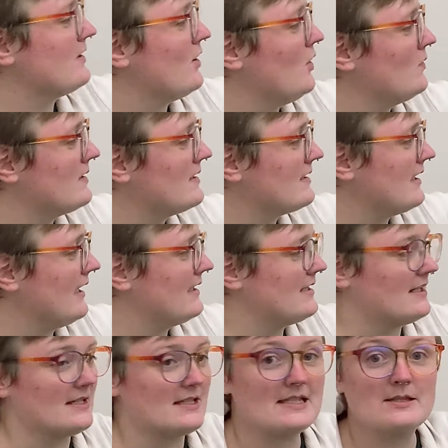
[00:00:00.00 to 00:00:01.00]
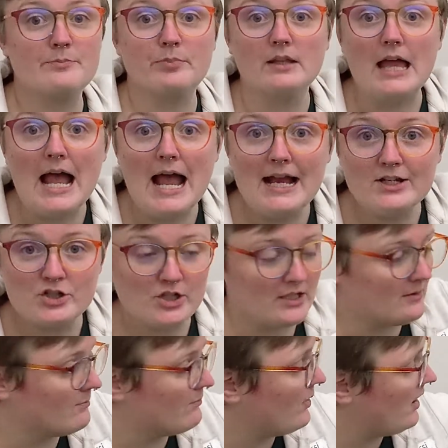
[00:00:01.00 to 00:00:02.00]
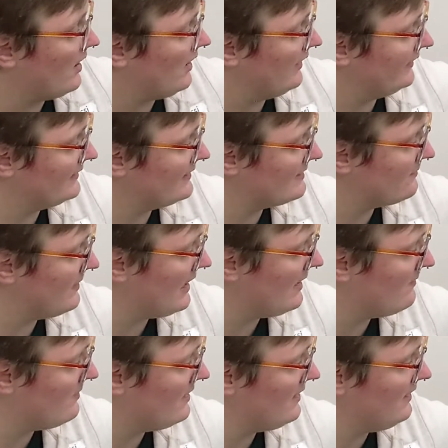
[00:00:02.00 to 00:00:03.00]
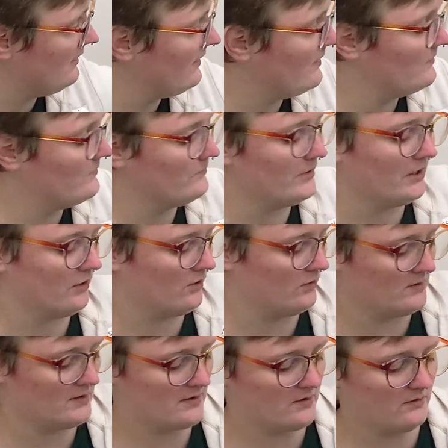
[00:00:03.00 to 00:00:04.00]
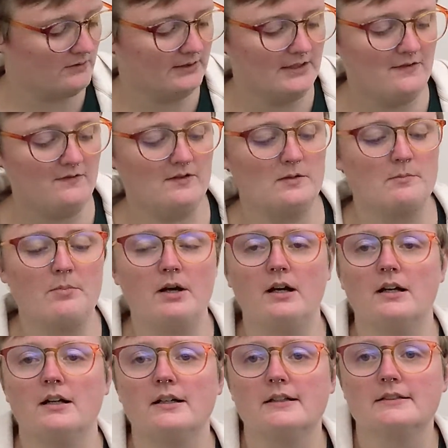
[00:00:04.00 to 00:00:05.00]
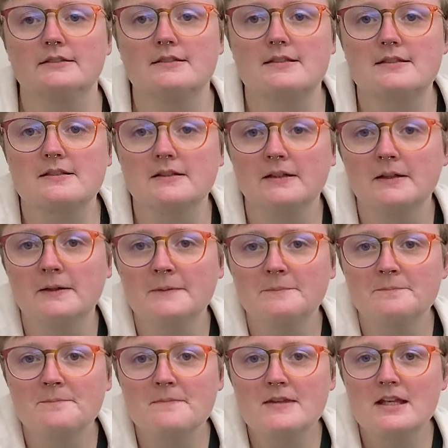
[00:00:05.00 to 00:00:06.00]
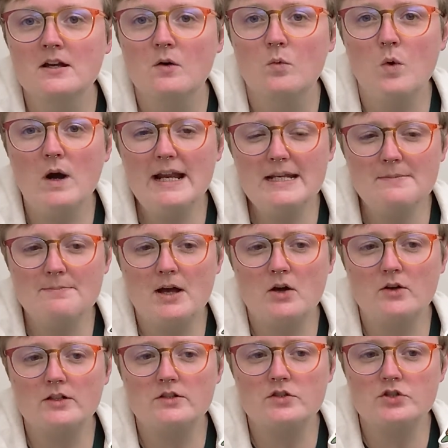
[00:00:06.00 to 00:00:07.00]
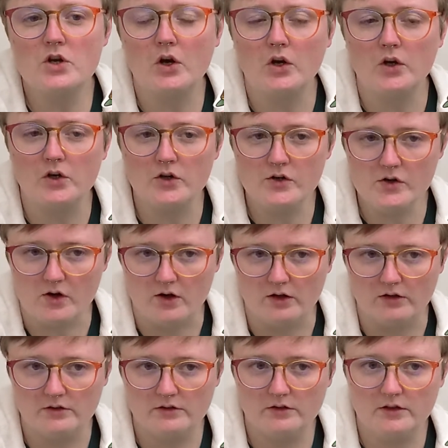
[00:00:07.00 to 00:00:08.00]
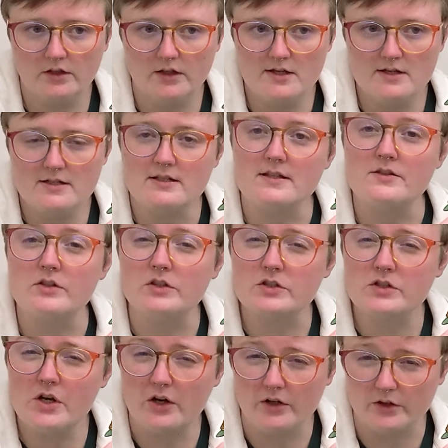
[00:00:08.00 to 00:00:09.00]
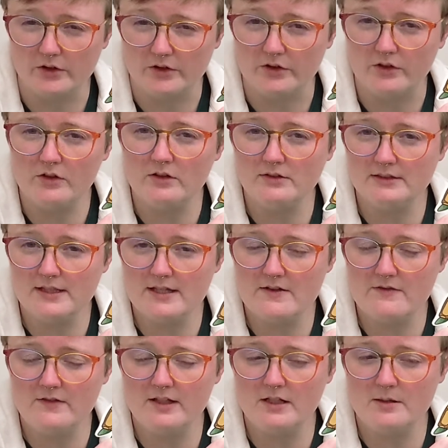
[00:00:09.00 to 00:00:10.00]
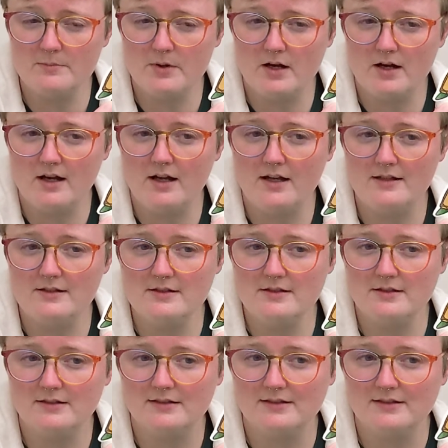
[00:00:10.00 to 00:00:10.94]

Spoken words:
goats like to splash in ponds, maybe, but goats don't live in ponds. What about a turtle? Does a turtle live in a pond?